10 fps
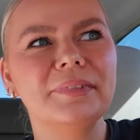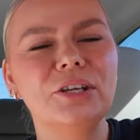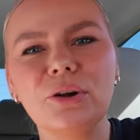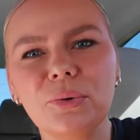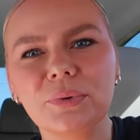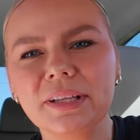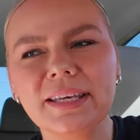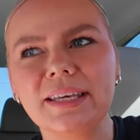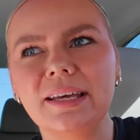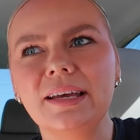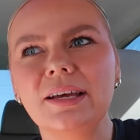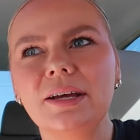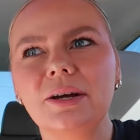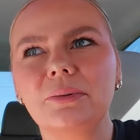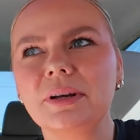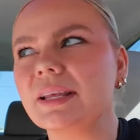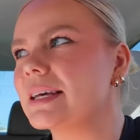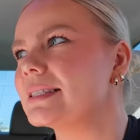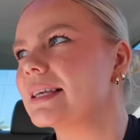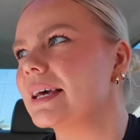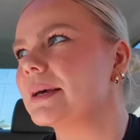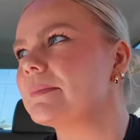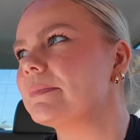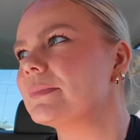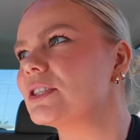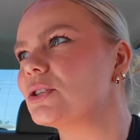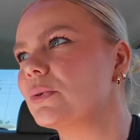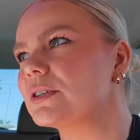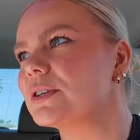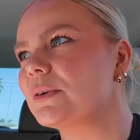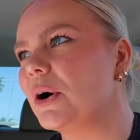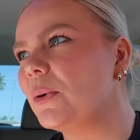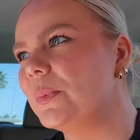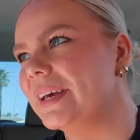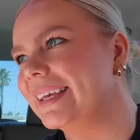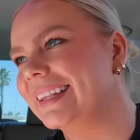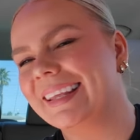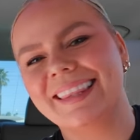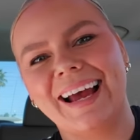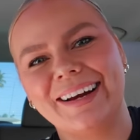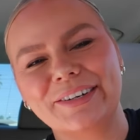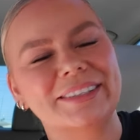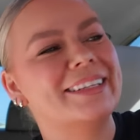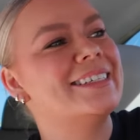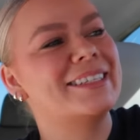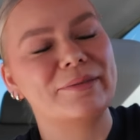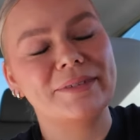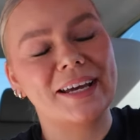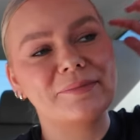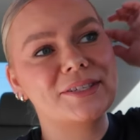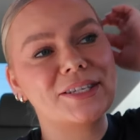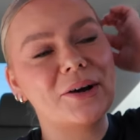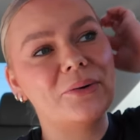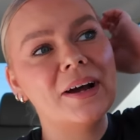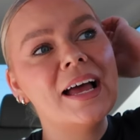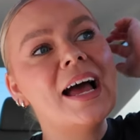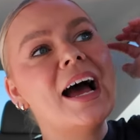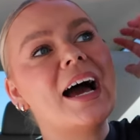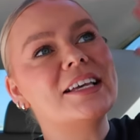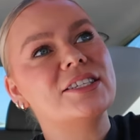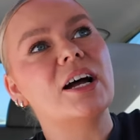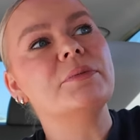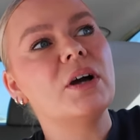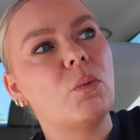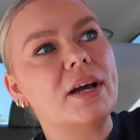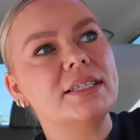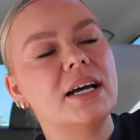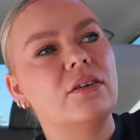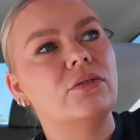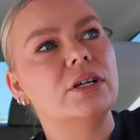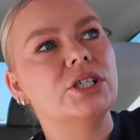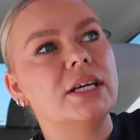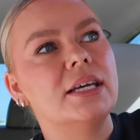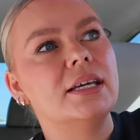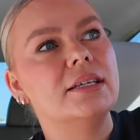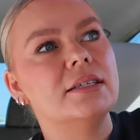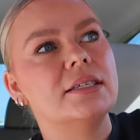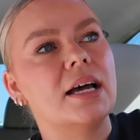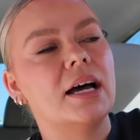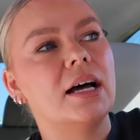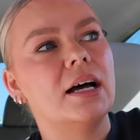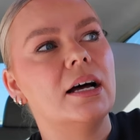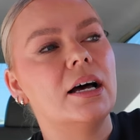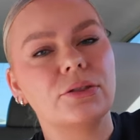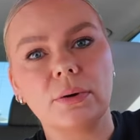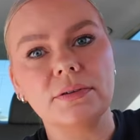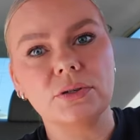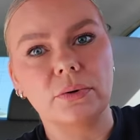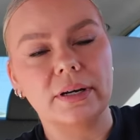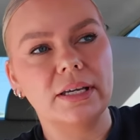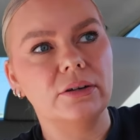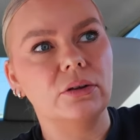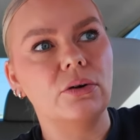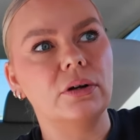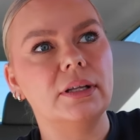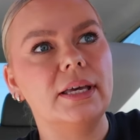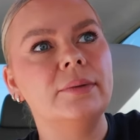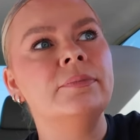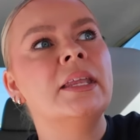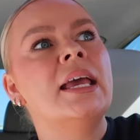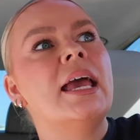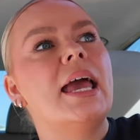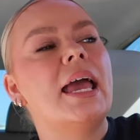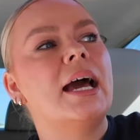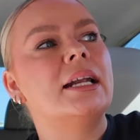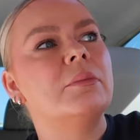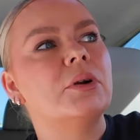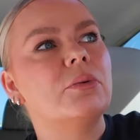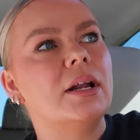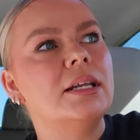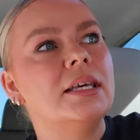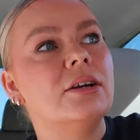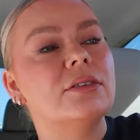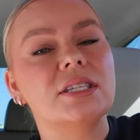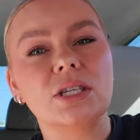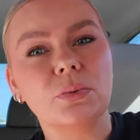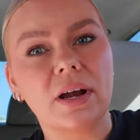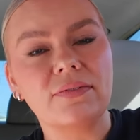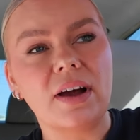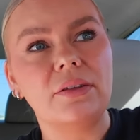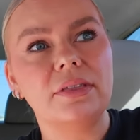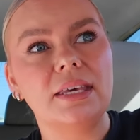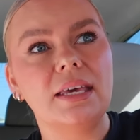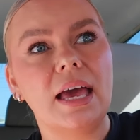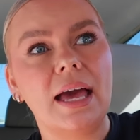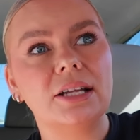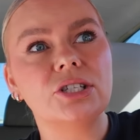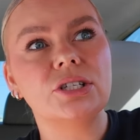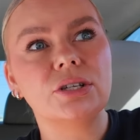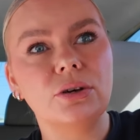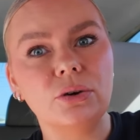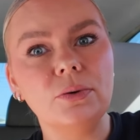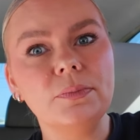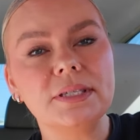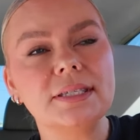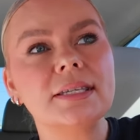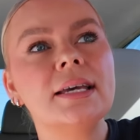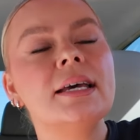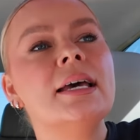you don't really realize like stores don't open that early sometimes. So I stopped at White Dove, which is a thrift store here locally. And I'm going to run in here. This is where I found the etched coupes.